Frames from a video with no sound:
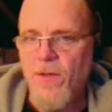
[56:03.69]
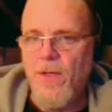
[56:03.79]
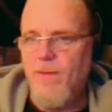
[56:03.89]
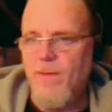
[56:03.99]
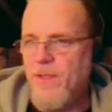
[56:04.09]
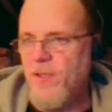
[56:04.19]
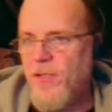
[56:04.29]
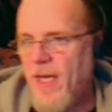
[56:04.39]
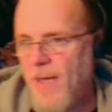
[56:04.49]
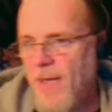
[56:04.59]
if it's
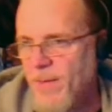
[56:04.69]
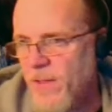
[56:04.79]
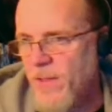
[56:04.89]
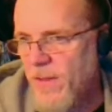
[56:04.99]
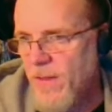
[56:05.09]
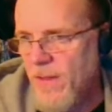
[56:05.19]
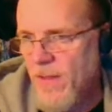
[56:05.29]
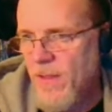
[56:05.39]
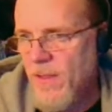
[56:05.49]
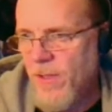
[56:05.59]
James'
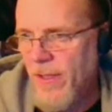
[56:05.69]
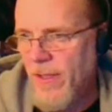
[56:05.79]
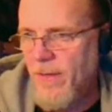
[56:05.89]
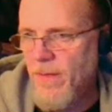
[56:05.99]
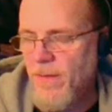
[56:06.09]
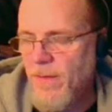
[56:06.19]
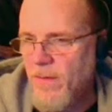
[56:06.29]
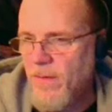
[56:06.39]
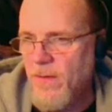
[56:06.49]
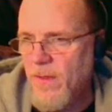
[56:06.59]
turn,
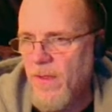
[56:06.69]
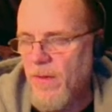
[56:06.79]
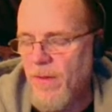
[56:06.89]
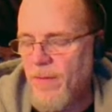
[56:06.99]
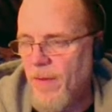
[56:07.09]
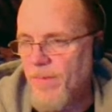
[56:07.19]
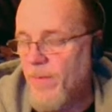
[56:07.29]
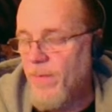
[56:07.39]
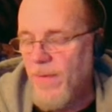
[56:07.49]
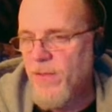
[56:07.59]
or
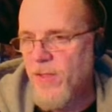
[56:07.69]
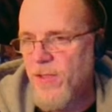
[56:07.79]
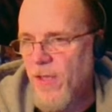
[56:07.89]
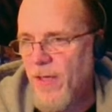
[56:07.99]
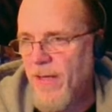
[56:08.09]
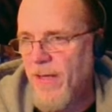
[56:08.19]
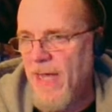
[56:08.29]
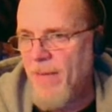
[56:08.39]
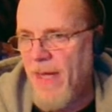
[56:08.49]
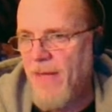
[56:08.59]
it's the start of
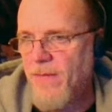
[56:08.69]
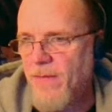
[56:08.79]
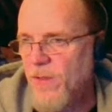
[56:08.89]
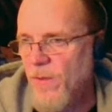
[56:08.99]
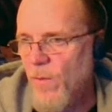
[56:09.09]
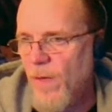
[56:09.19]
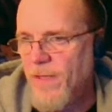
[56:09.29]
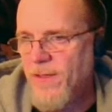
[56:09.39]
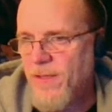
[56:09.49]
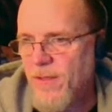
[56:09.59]
combat, you do it
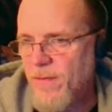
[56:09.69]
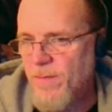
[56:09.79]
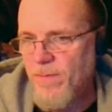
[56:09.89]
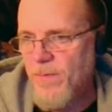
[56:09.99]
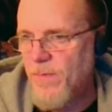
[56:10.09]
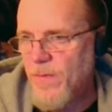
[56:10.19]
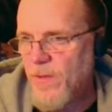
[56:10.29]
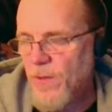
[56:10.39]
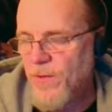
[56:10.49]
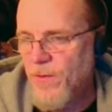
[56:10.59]
once. You
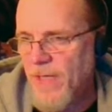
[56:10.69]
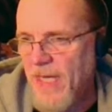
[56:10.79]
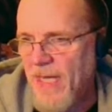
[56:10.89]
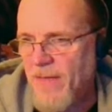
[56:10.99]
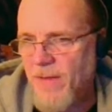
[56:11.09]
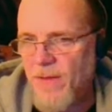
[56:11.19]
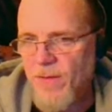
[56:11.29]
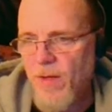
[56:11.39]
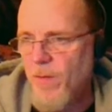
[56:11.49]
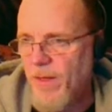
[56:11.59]
don't do it again. You
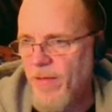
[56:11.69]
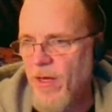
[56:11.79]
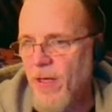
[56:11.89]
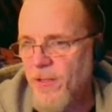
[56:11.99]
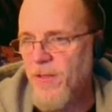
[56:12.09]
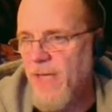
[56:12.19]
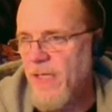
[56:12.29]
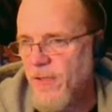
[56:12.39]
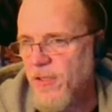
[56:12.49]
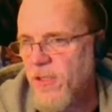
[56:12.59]
draw whatever cards you get,
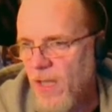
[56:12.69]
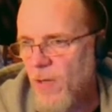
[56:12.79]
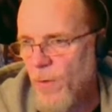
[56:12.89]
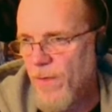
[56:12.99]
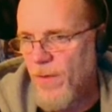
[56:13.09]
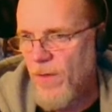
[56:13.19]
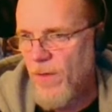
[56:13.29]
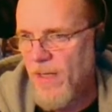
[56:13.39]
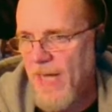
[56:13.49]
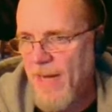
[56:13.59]
you're stuck with for the whole
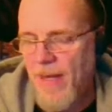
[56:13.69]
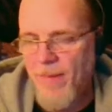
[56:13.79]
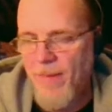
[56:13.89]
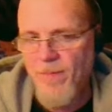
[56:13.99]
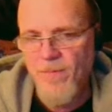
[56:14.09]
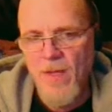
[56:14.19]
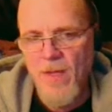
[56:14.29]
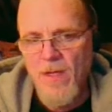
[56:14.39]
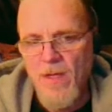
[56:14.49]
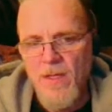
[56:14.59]
combat.
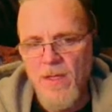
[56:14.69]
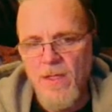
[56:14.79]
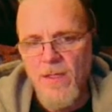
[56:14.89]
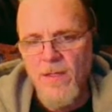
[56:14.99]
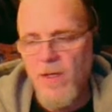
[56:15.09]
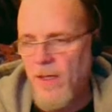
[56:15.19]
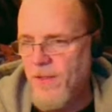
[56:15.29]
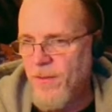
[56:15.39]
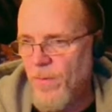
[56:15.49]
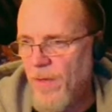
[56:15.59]
The
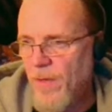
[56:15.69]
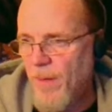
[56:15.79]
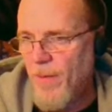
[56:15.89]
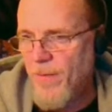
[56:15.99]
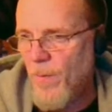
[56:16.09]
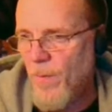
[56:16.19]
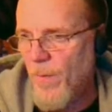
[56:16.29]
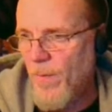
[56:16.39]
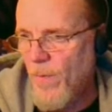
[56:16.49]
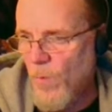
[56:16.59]
cards are numbered from
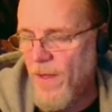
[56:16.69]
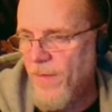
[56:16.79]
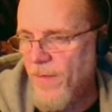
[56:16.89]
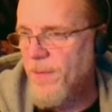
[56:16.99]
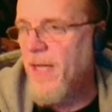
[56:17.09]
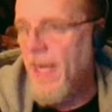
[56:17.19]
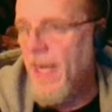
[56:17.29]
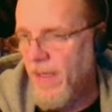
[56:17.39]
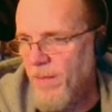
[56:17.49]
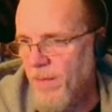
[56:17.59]
1 through
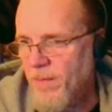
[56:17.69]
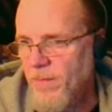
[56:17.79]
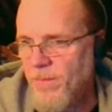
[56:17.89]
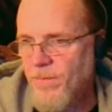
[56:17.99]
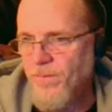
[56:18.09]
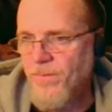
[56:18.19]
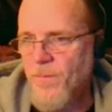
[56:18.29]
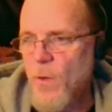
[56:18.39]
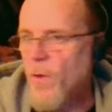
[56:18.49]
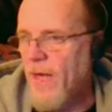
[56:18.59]
10,
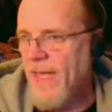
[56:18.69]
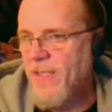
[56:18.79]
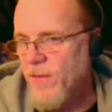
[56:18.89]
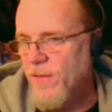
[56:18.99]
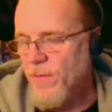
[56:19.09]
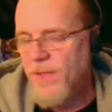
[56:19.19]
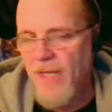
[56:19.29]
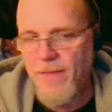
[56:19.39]
or ace through 10.